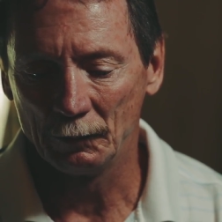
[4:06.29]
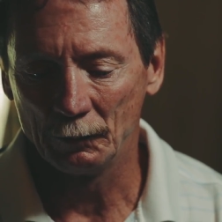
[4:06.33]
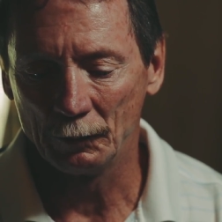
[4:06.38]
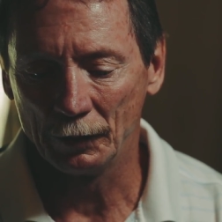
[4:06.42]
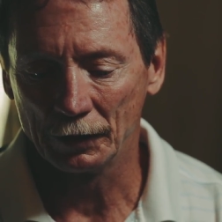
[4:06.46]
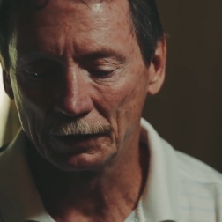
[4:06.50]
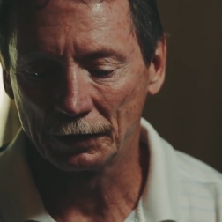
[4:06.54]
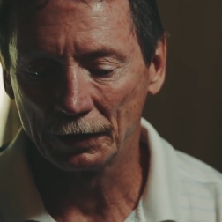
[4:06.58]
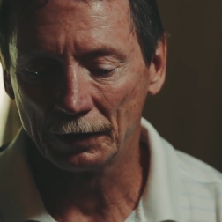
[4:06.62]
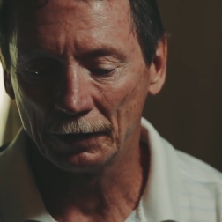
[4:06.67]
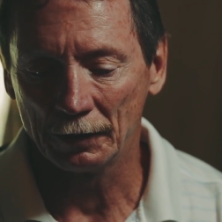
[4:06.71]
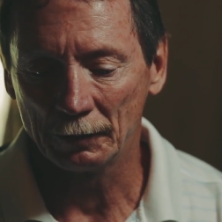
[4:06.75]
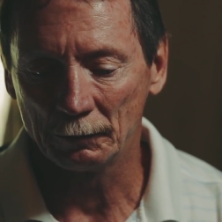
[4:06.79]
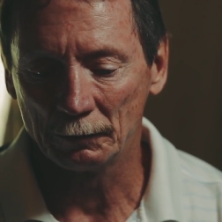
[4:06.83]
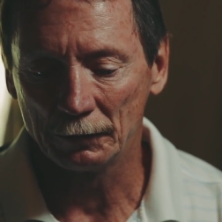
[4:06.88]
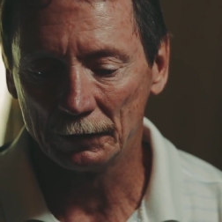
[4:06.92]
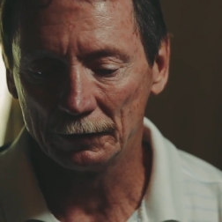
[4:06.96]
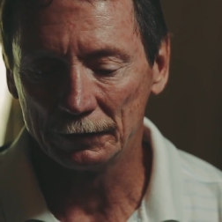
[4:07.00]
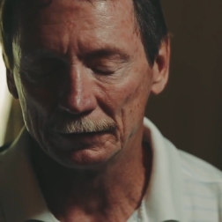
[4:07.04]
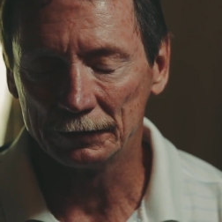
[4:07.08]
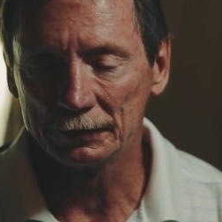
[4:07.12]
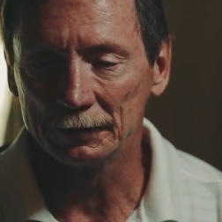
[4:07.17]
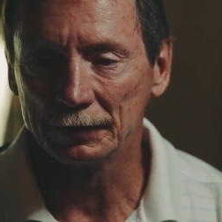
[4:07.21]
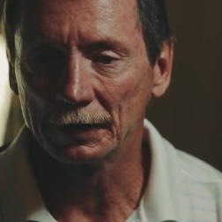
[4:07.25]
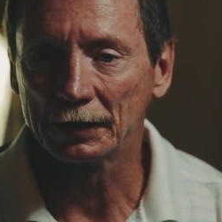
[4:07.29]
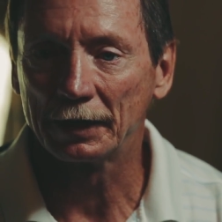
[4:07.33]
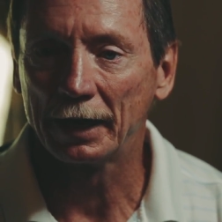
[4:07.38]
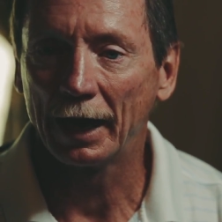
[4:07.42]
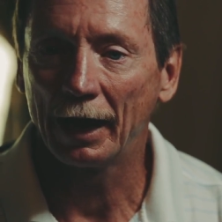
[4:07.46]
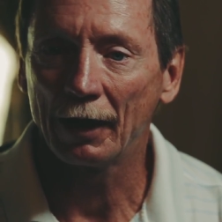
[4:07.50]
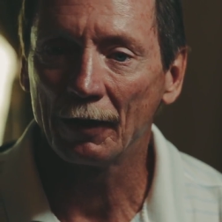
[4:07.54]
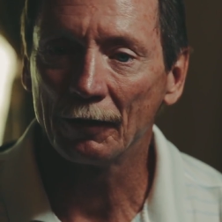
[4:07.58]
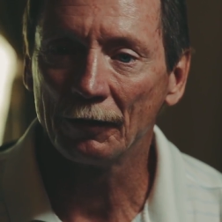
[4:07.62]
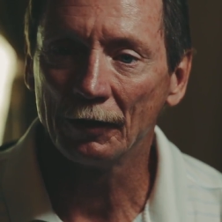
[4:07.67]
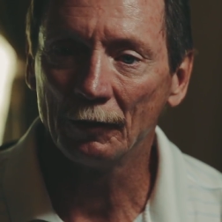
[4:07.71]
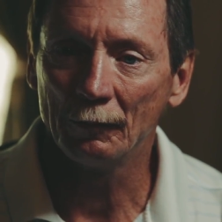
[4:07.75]
But um, the
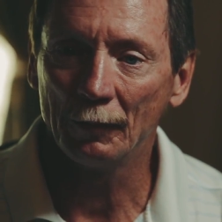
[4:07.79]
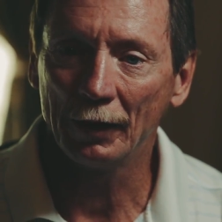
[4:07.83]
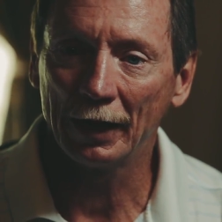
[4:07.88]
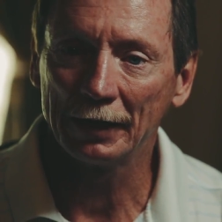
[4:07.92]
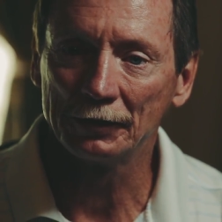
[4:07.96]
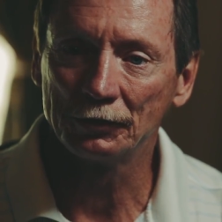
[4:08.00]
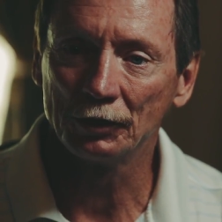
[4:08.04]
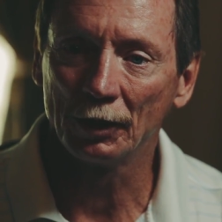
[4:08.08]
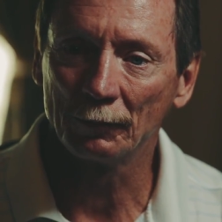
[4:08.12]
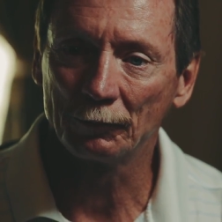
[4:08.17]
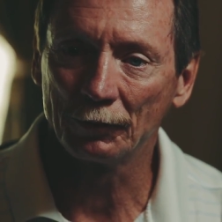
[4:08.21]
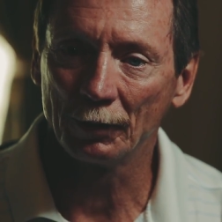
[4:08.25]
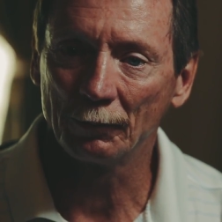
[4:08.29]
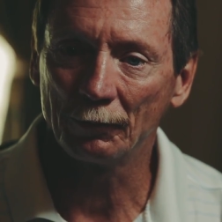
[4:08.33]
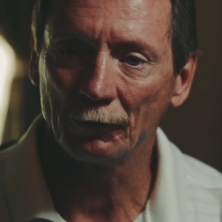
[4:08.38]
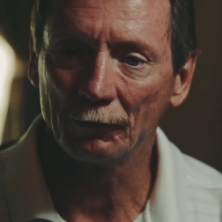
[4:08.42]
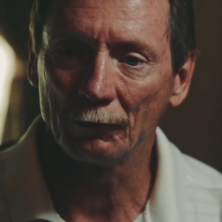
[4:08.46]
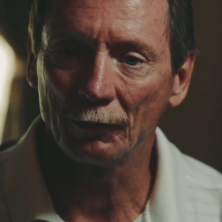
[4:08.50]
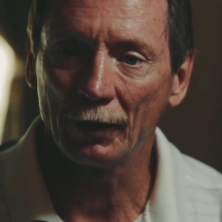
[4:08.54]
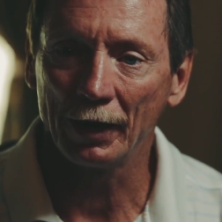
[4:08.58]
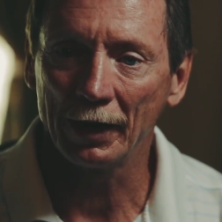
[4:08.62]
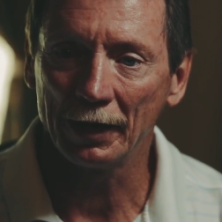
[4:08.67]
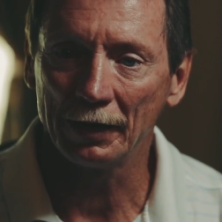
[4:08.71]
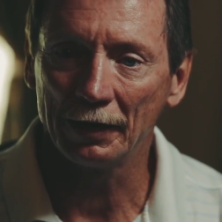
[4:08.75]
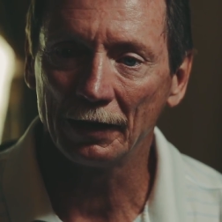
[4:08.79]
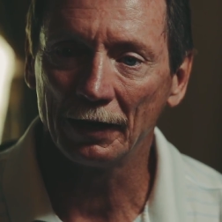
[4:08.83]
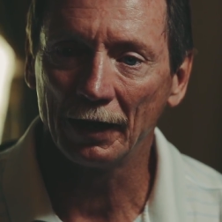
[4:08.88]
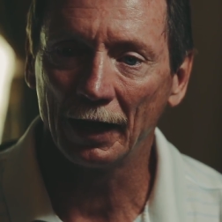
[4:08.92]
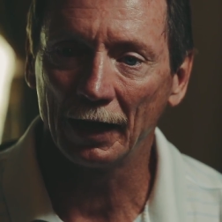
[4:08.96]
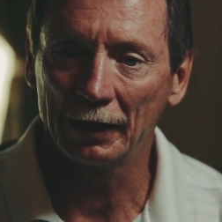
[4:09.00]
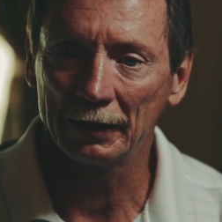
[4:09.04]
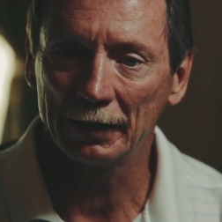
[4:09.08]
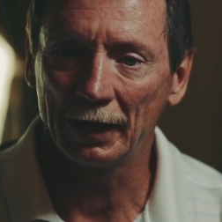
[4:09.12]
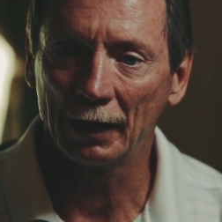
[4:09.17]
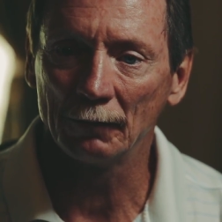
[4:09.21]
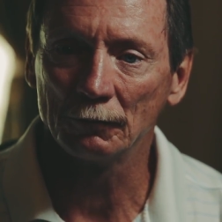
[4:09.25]
coward in me, I jumped up and ran.
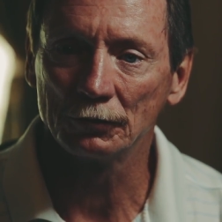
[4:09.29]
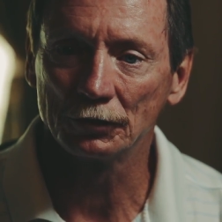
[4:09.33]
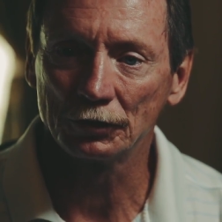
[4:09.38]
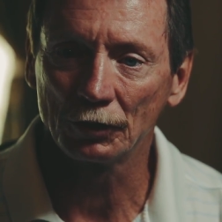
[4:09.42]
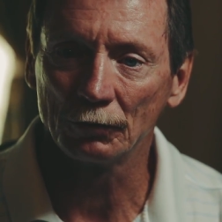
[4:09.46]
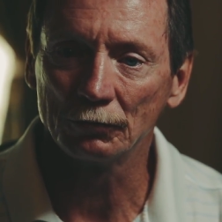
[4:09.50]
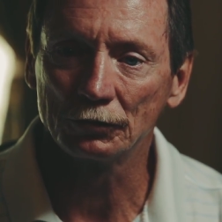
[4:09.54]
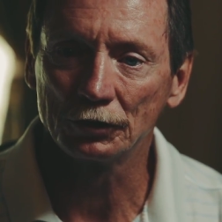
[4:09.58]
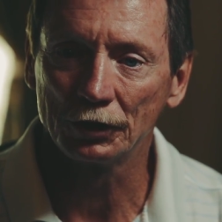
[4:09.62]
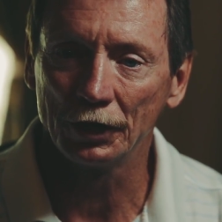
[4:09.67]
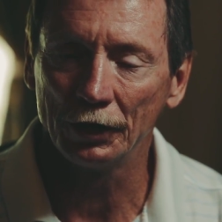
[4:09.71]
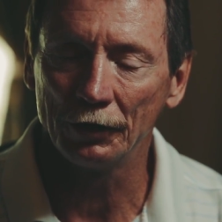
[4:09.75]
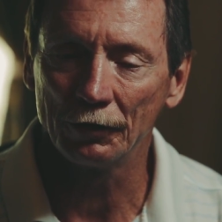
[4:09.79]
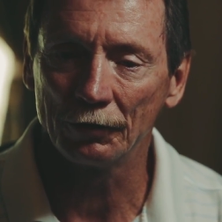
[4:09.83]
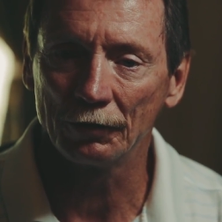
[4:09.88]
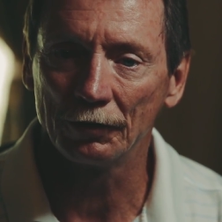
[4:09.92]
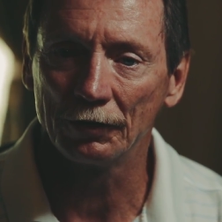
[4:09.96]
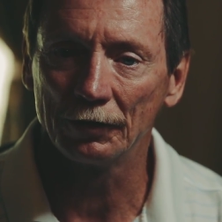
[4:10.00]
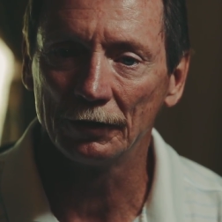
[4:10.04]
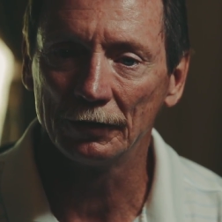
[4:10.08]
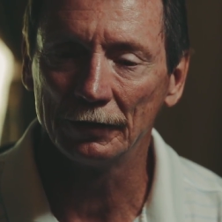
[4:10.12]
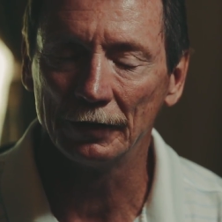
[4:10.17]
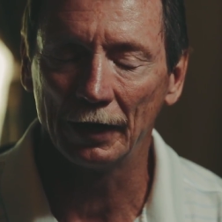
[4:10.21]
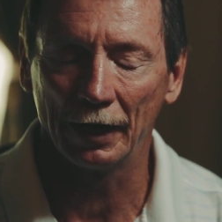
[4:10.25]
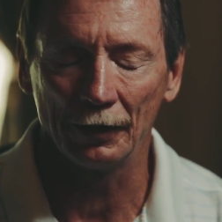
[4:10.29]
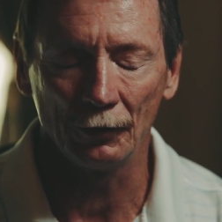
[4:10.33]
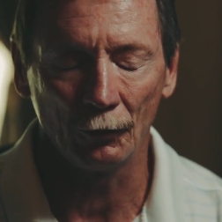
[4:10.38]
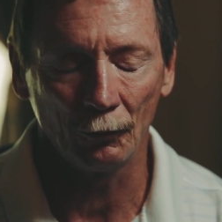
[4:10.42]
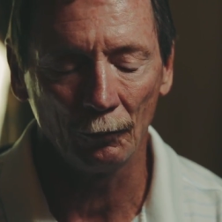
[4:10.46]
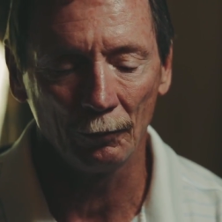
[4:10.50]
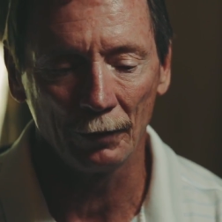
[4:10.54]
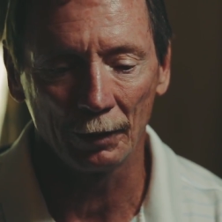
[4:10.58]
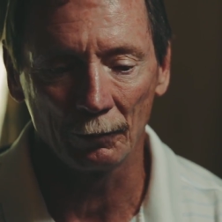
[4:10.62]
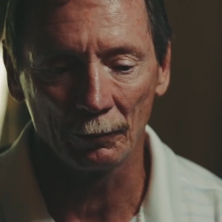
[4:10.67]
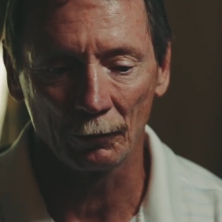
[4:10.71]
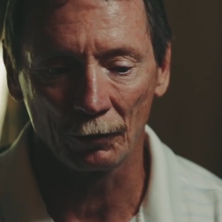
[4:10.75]
I, I, was so scared. I
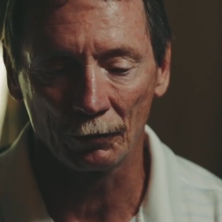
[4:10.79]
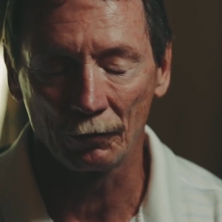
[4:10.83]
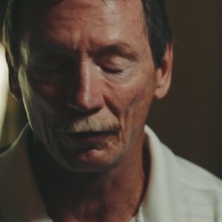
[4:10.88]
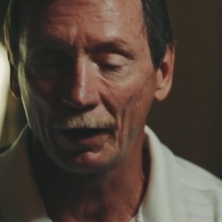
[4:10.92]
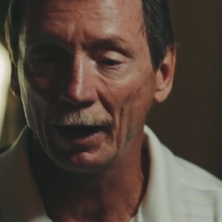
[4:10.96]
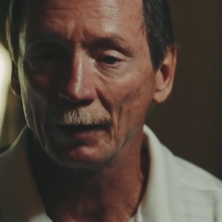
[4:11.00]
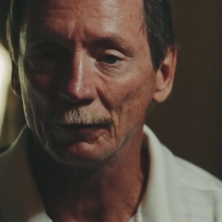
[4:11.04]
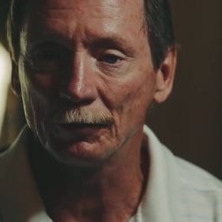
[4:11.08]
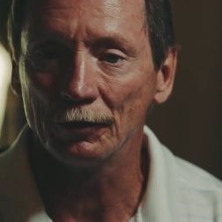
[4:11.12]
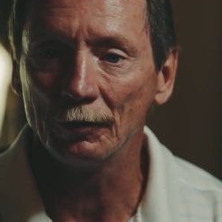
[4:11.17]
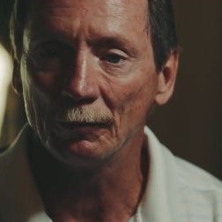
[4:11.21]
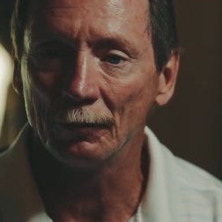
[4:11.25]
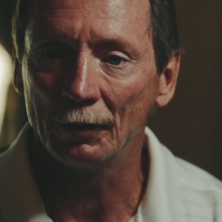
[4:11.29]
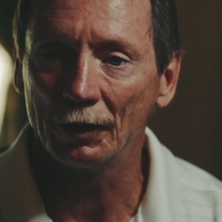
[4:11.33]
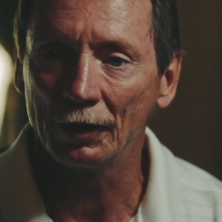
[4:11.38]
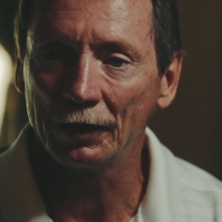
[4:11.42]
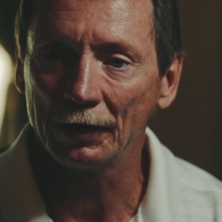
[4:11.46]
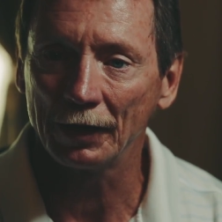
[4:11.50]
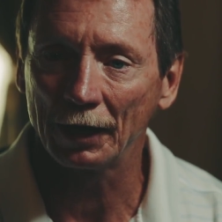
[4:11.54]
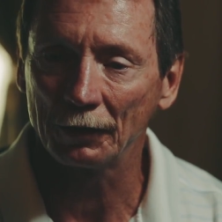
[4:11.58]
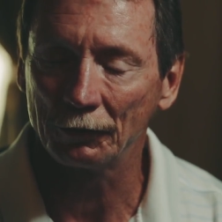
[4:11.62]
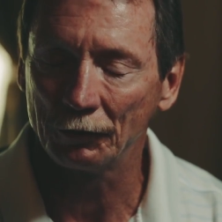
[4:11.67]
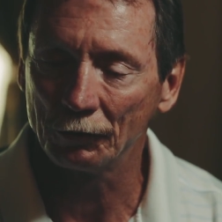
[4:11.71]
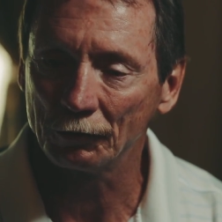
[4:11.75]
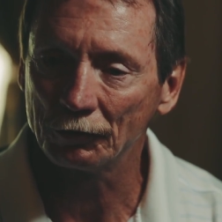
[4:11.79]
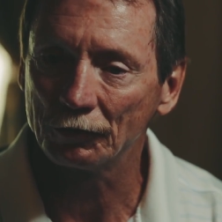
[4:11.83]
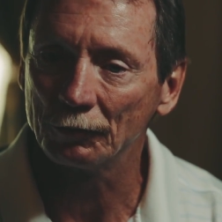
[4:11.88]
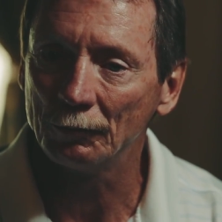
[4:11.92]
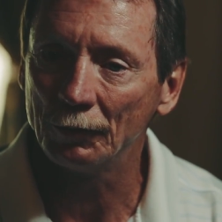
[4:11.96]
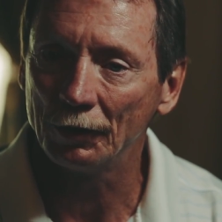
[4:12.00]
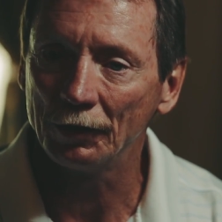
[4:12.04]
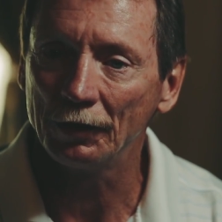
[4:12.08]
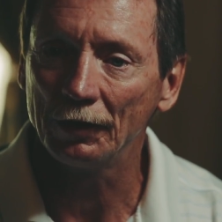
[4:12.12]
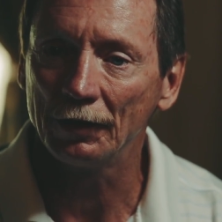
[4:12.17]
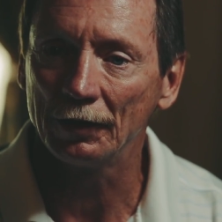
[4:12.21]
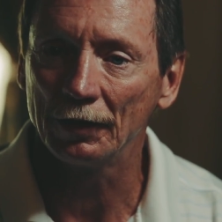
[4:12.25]
don't remember grabbing the money. I took the
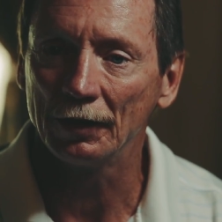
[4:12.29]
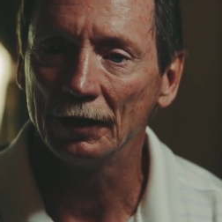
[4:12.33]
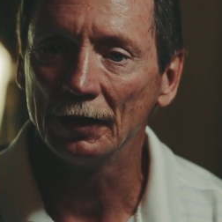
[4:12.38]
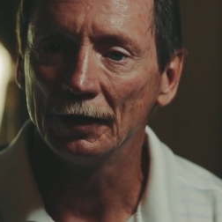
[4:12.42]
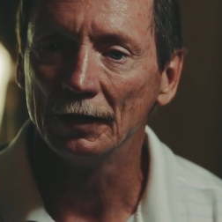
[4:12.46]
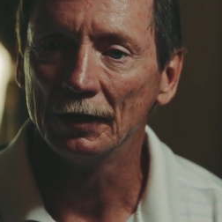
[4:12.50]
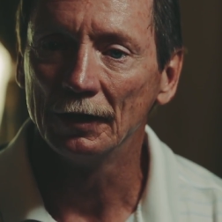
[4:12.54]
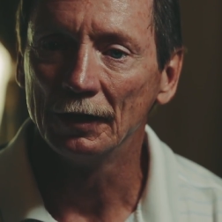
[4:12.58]
money.